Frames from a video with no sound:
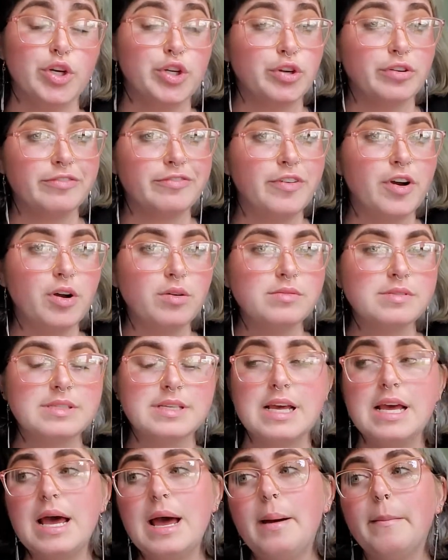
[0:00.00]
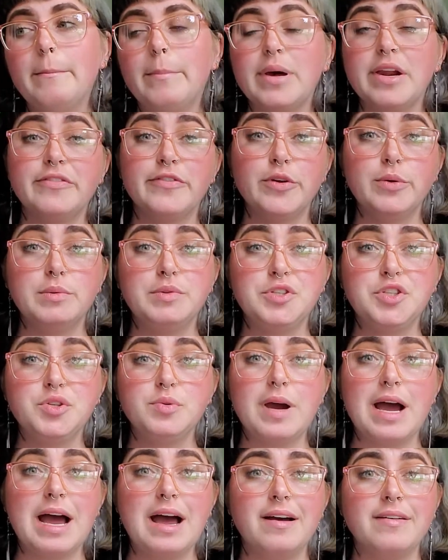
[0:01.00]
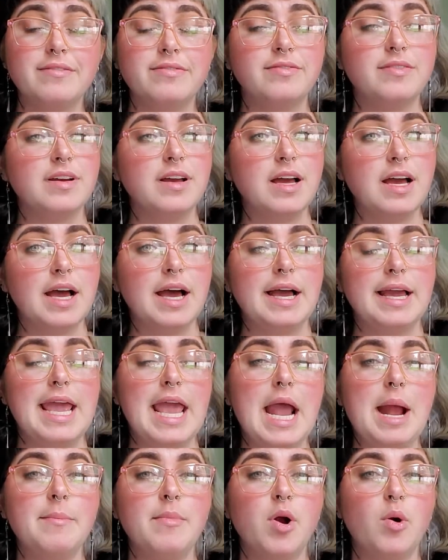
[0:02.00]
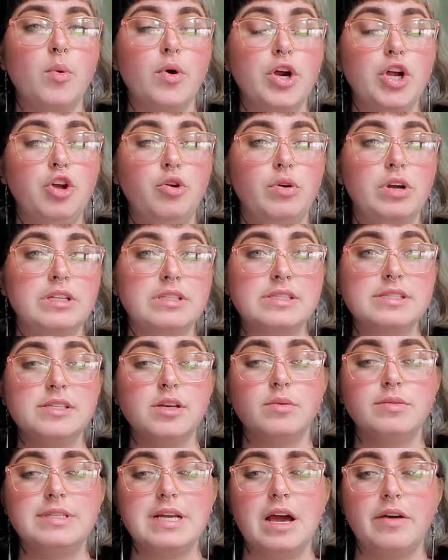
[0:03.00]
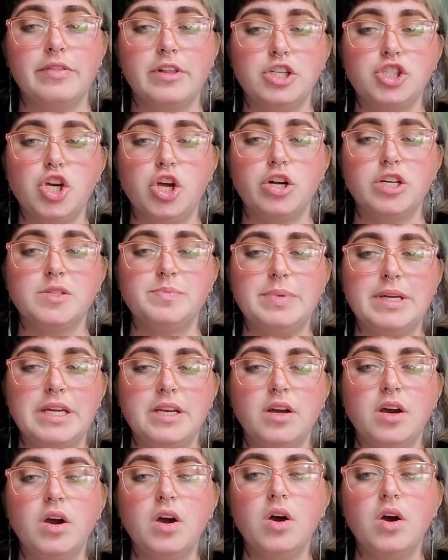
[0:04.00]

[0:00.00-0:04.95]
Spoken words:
your phones, but if you do have a camera where you can slow down the shutter speed,